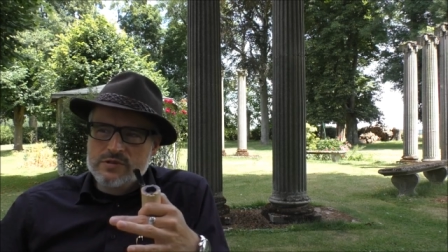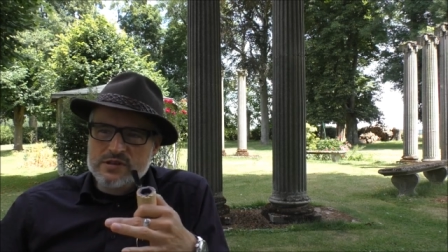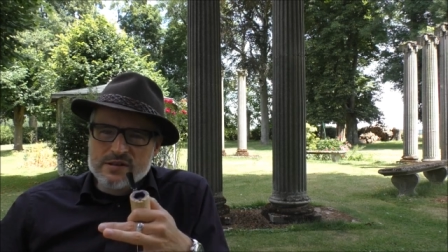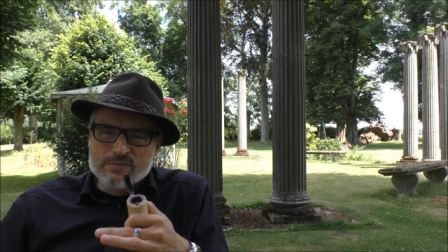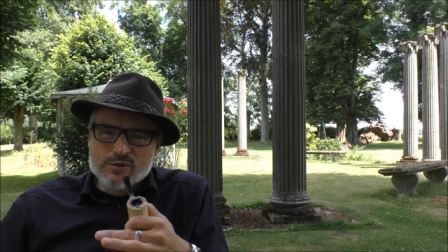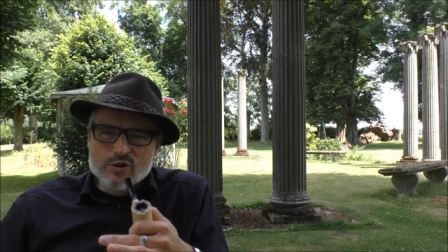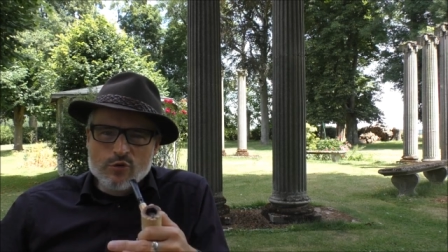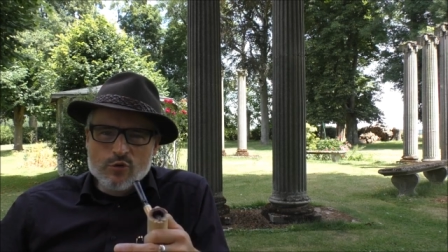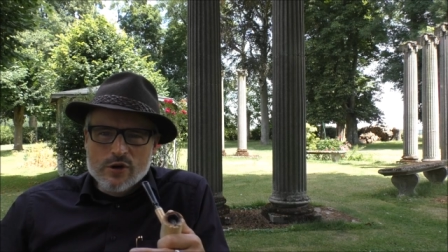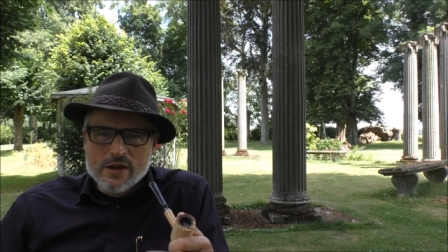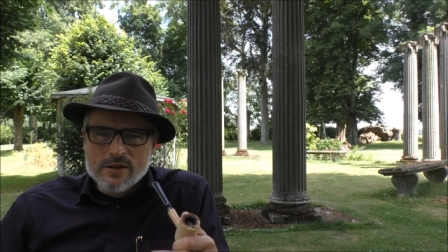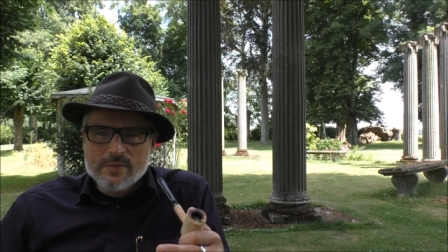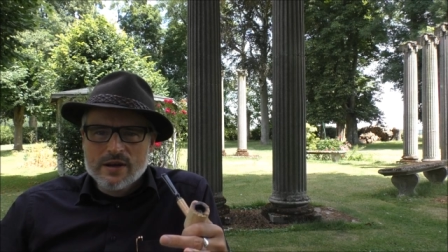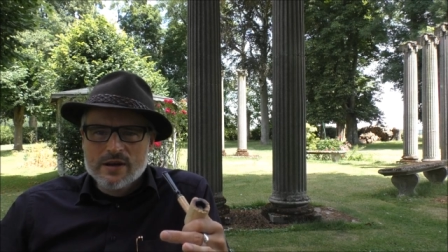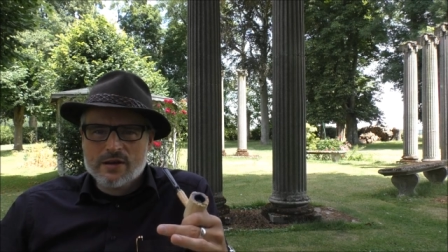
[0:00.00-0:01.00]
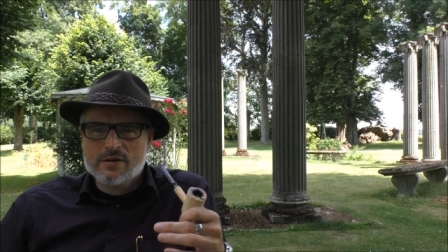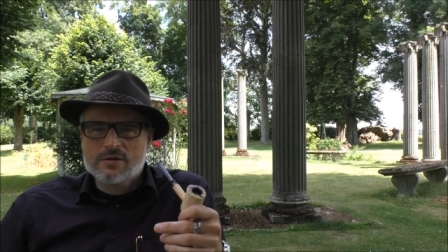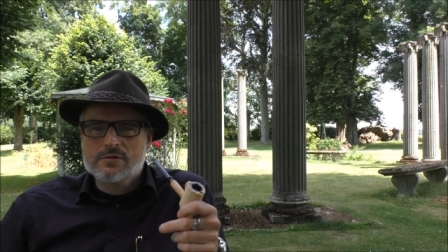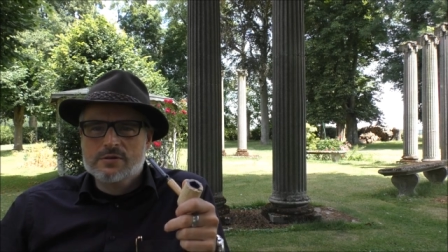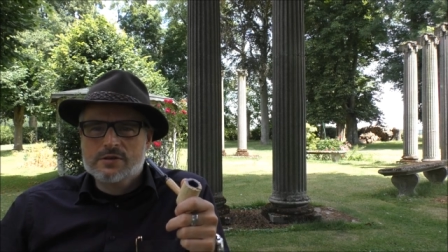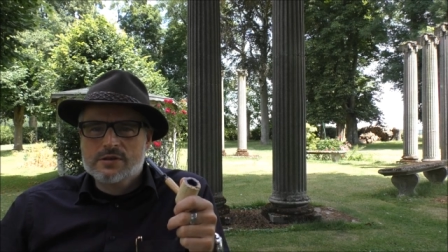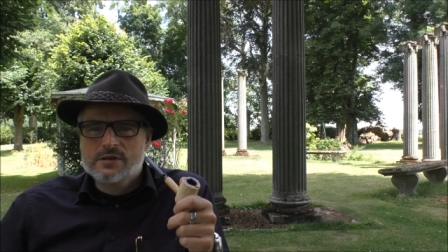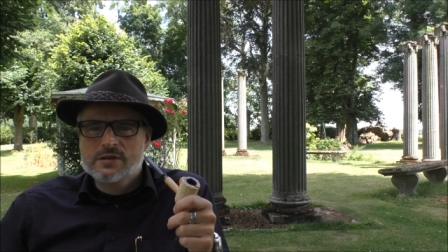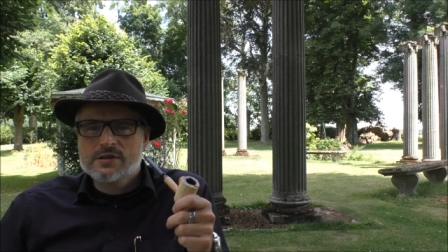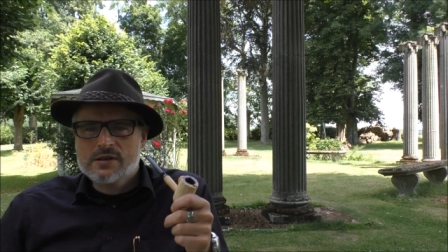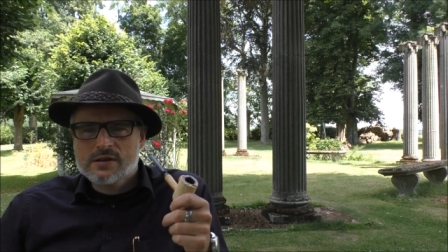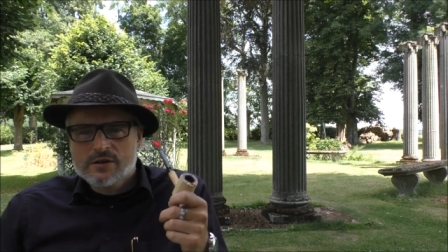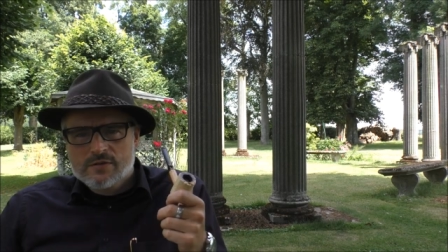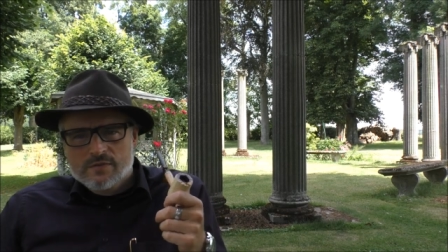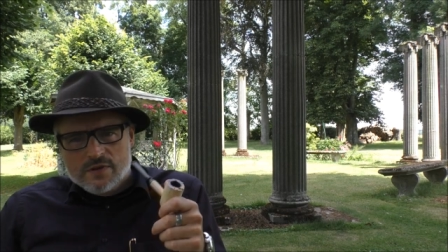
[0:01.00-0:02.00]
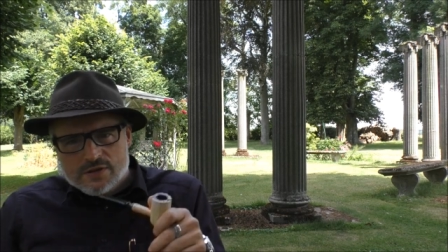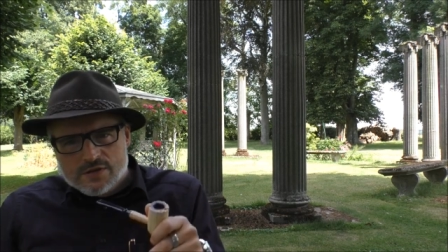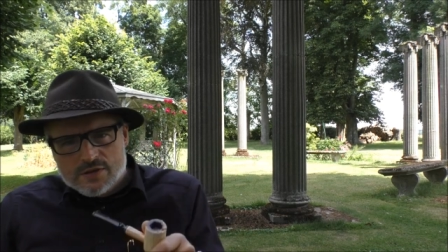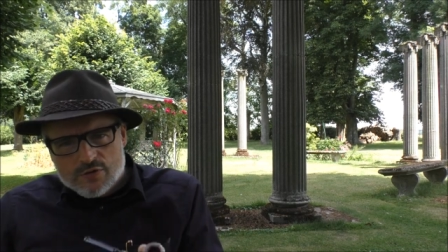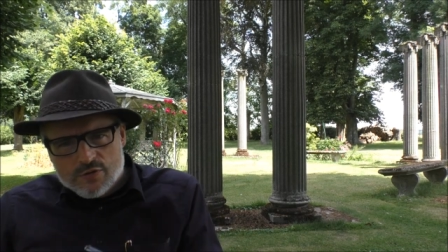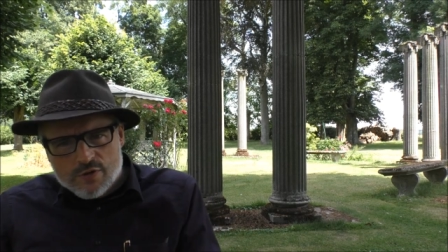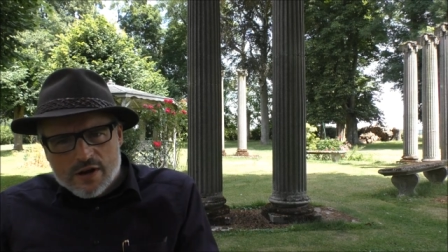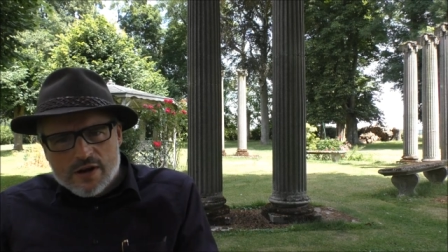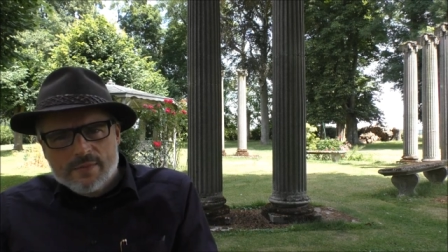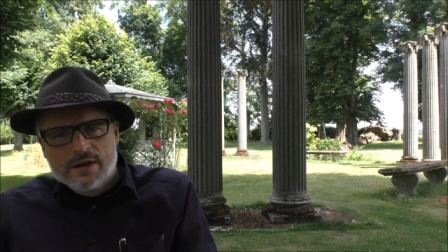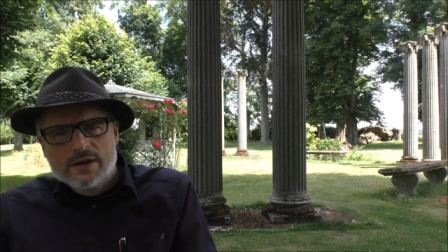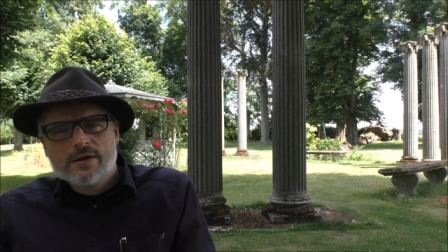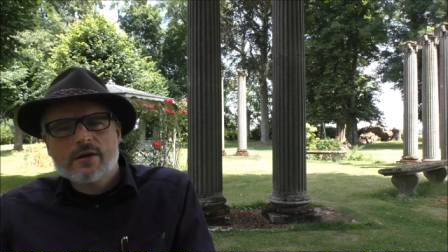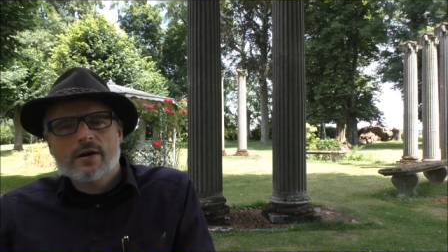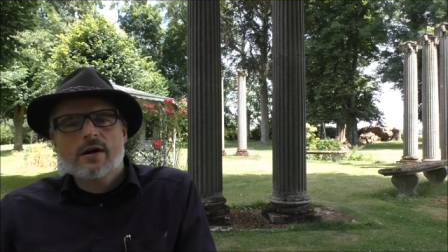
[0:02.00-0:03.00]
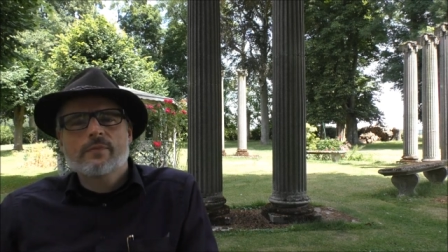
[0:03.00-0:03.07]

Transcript: some creamy notes. It's creamy.